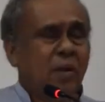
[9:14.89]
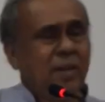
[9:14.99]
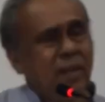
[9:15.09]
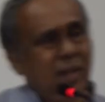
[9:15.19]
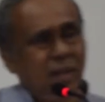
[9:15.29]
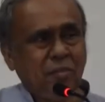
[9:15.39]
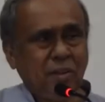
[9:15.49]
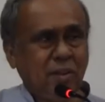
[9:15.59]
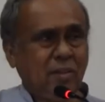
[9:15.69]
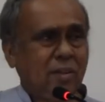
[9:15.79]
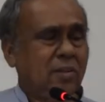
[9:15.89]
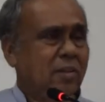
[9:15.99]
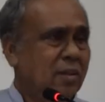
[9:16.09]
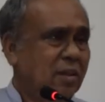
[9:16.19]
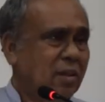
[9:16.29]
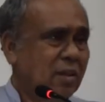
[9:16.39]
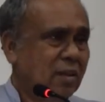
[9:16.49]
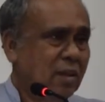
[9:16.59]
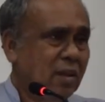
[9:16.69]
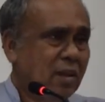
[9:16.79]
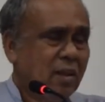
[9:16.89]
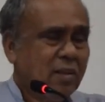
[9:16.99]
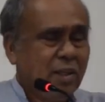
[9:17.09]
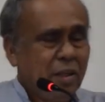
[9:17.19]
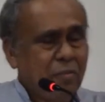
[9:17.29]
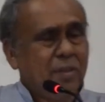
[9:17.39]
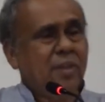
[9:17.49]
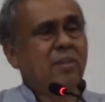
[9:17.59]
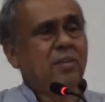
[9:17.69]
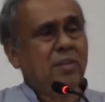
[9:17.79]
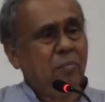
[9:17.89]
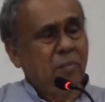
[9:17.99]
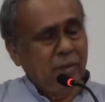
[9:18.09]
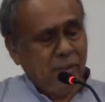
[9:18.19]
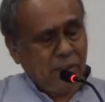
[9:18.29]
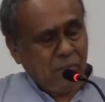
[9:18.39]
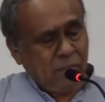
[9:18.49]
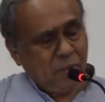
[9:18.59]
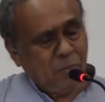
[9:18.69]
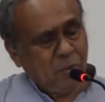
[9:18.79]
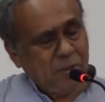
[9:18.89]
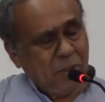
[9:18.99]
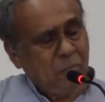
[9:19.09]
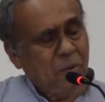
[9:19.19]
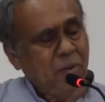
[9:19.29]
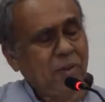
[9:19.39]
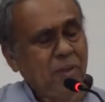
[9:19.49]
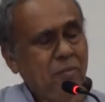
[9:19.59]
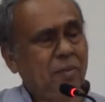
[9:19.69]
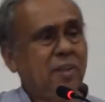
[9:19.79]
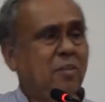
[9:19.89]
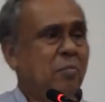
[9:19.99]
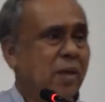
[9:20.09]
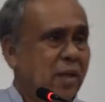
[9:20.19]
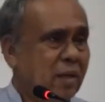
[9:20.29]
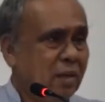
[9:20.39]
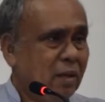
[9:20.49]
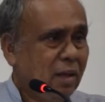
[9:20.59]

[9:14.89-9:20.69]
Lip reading: but there are differences. The difference, the most important difference being,